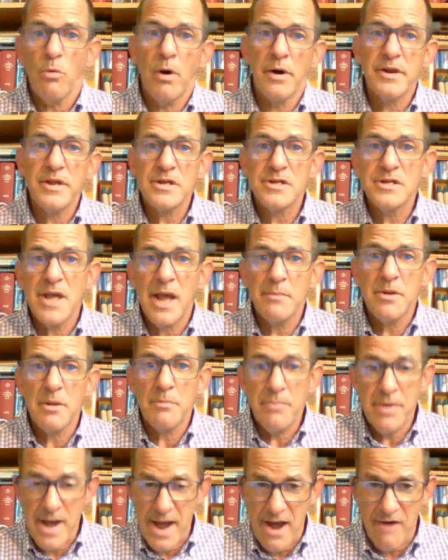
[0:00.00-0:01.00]
One is
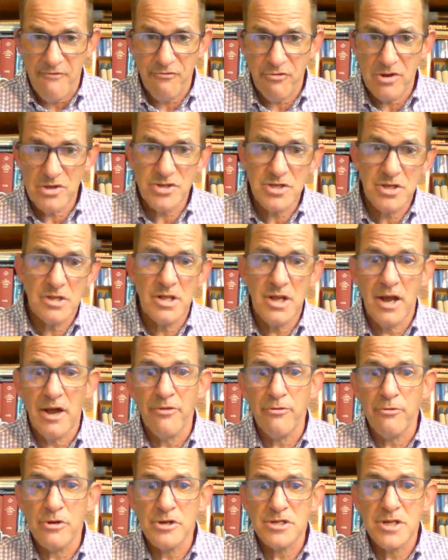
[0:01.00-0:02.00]
named Epaphras, and
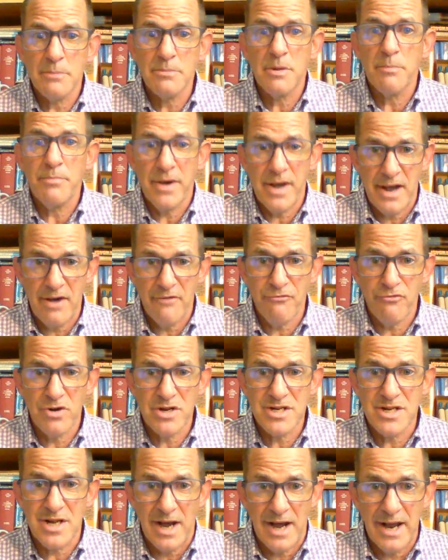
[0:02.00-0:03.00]
the other is named
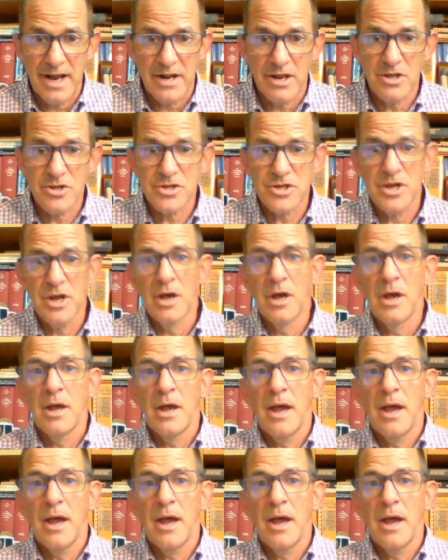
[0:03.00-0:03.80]
Epaphroditus.